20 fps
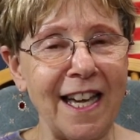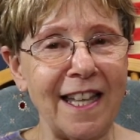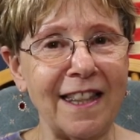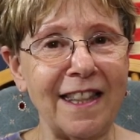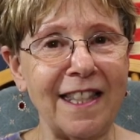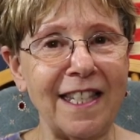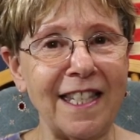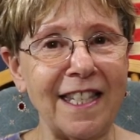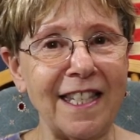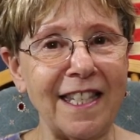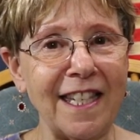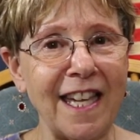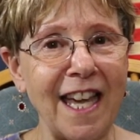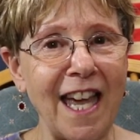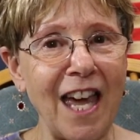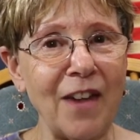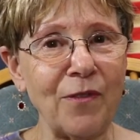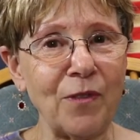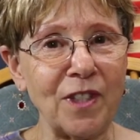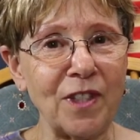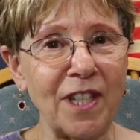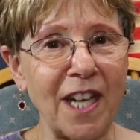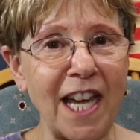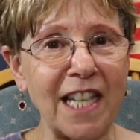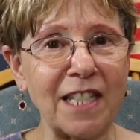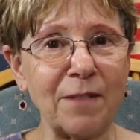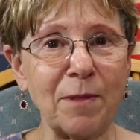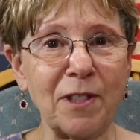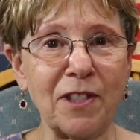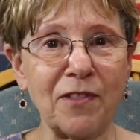the
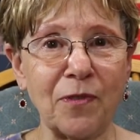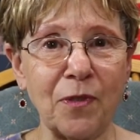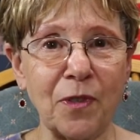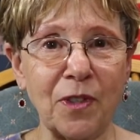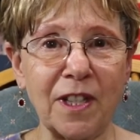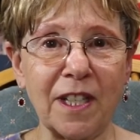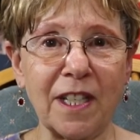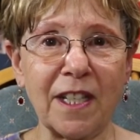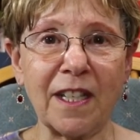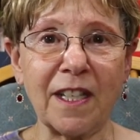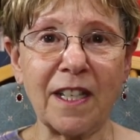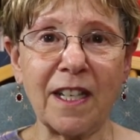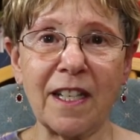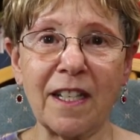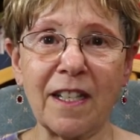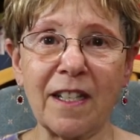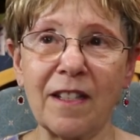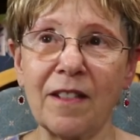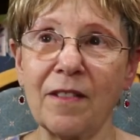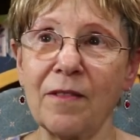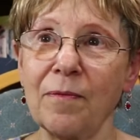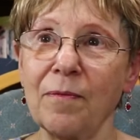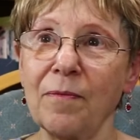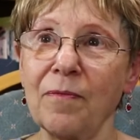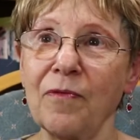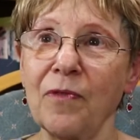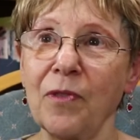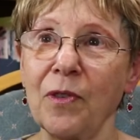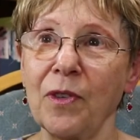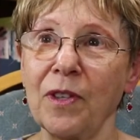advertisements for the
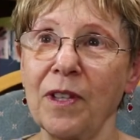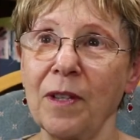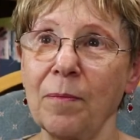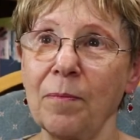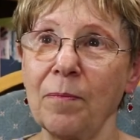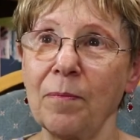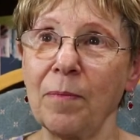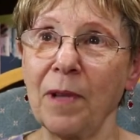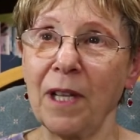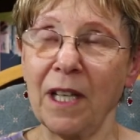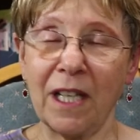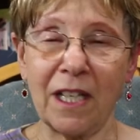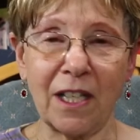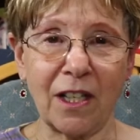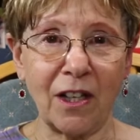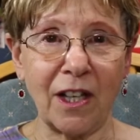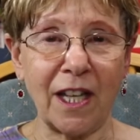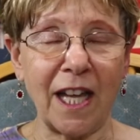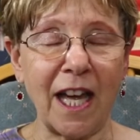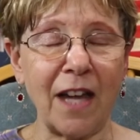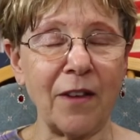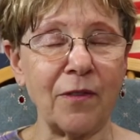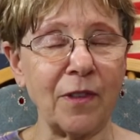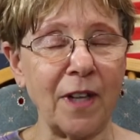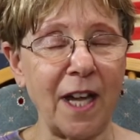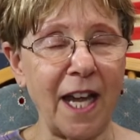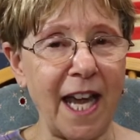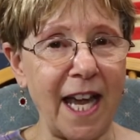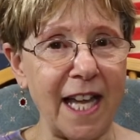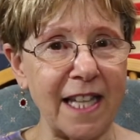for political the political ads?
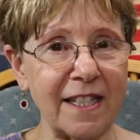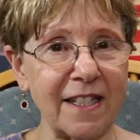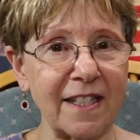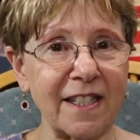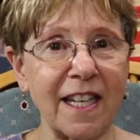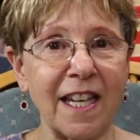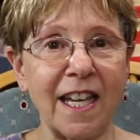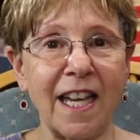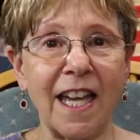ads?